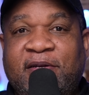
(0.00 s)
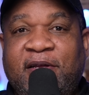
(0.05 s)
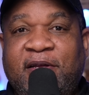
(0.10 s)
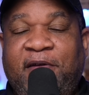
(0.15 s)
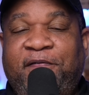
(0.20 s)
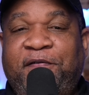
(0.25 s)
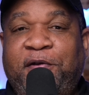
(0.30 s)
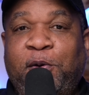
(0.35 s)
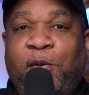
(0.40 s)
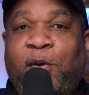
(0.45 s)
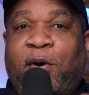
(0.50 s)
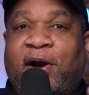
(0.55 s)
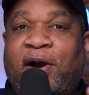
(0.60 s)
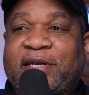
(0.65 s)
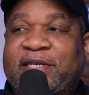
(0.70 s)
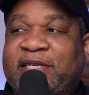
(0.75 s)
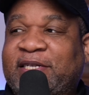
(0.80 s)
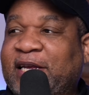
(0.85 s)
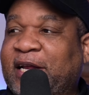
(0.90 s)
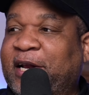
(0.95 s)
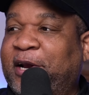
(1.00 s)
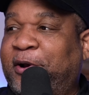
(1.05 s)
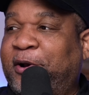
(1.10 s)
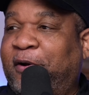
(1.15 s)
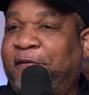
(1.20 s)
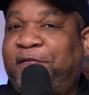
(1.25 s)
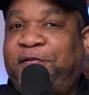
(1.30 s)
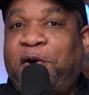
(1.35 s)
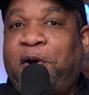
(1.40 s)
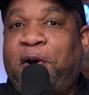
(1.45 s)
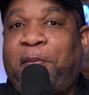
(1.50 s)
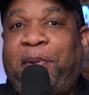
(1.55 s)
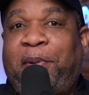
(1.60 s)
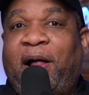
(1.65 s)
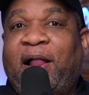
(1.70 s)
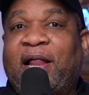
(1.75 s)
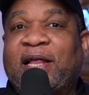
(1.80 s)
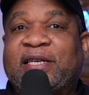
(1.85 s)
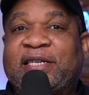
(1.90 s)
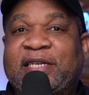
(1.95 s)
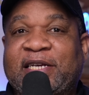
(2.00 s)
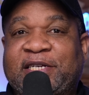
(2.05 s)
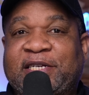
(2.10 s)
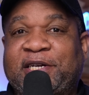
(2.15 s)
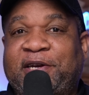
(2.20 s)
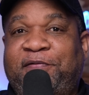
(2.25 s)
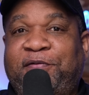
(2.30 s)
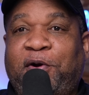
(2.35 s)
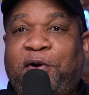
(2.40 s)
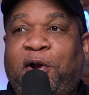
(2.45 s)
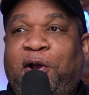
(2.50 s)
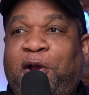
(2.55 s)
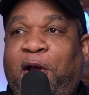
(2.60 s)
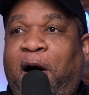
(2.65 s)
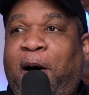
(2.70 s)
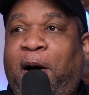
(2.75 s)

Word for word: If you are a senator, if you're a politician, if you're a